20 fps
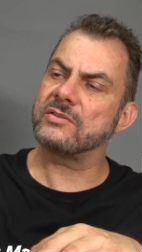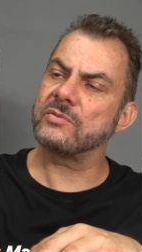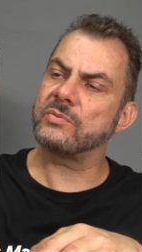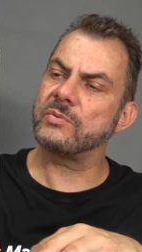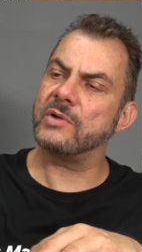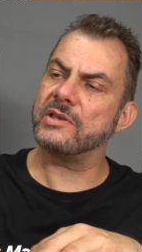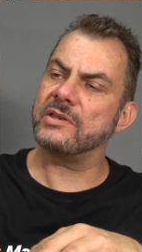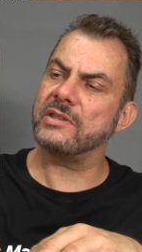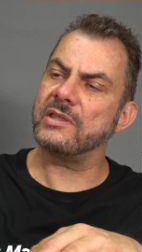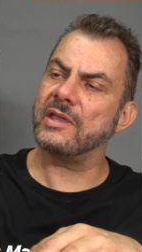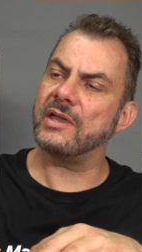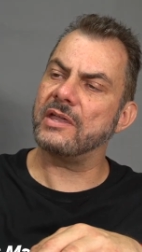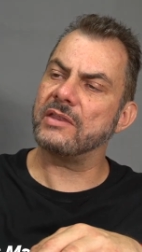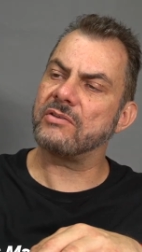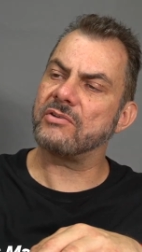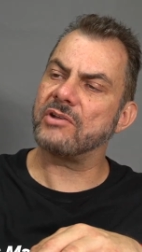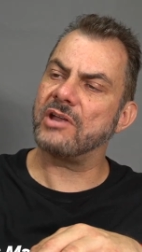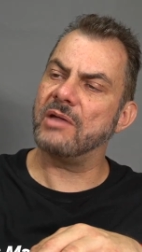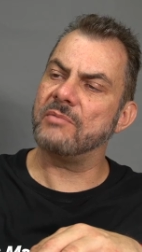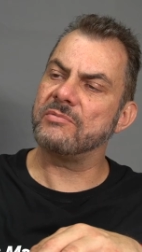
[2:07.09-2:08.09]
28
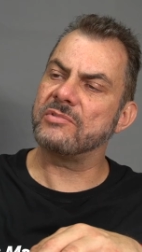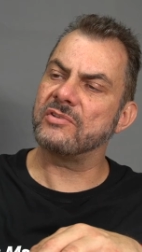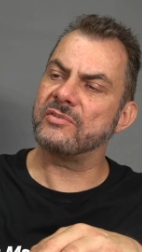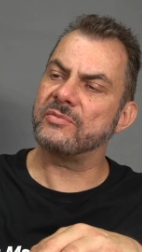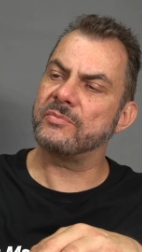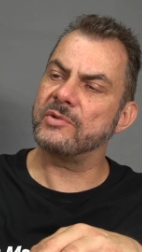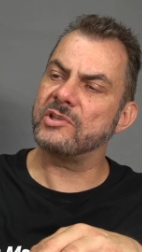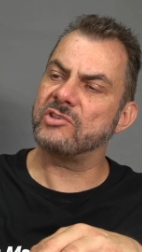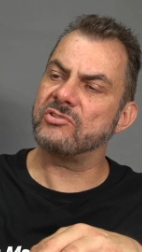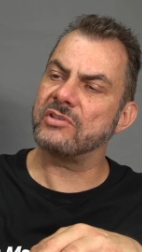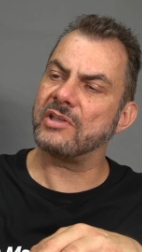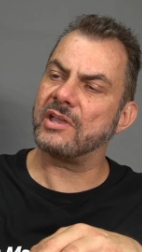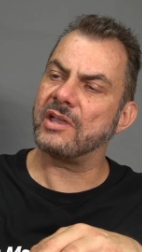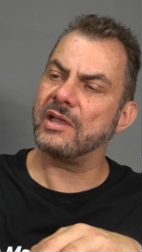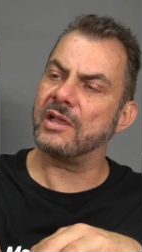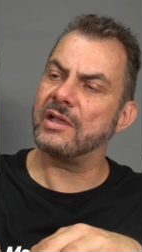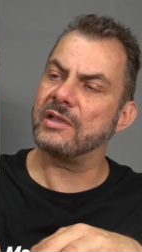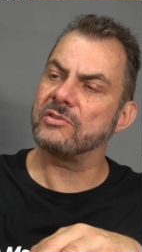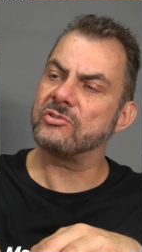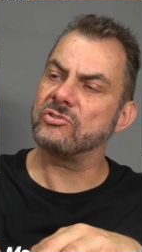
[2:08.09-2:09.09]
grams of which
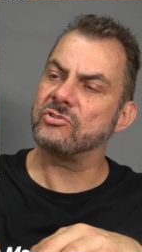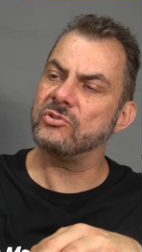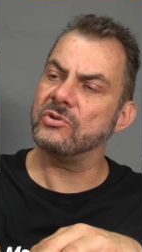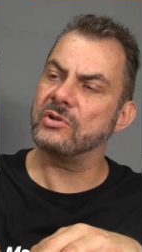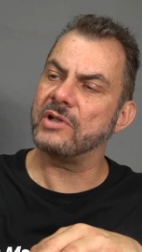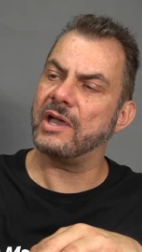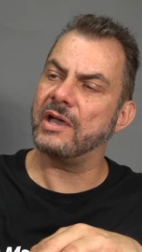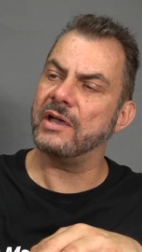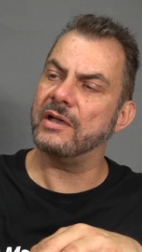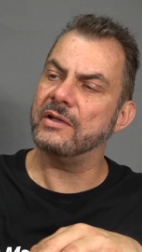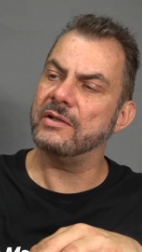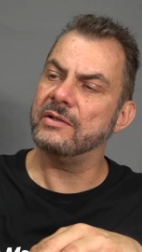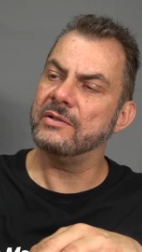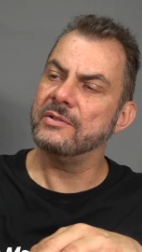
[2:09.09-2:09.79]
are sugar.